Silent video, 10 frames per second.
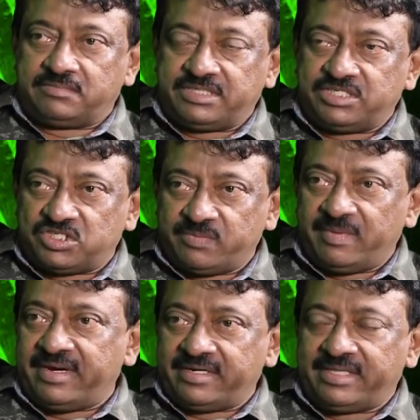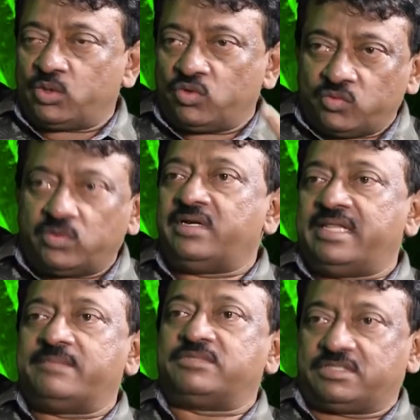They just made their own world
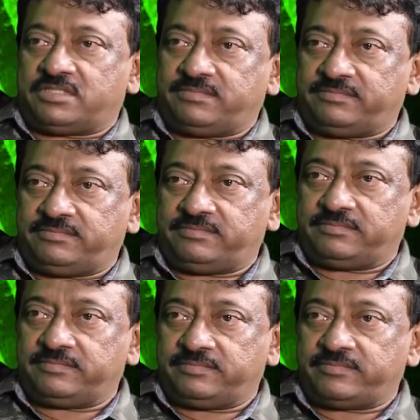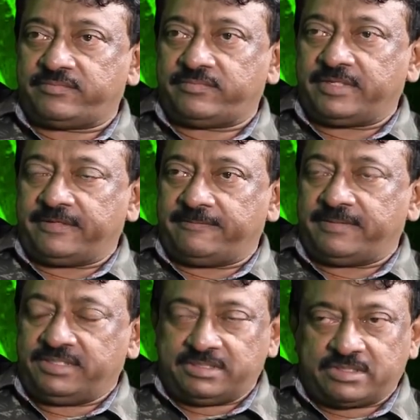themselves. Yeah,
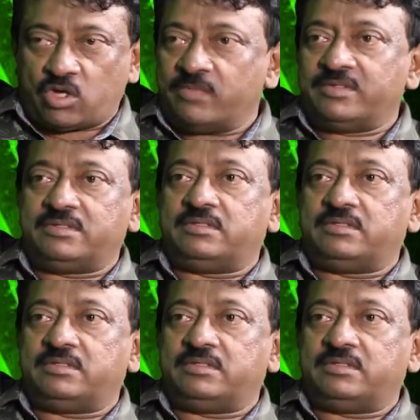that is a common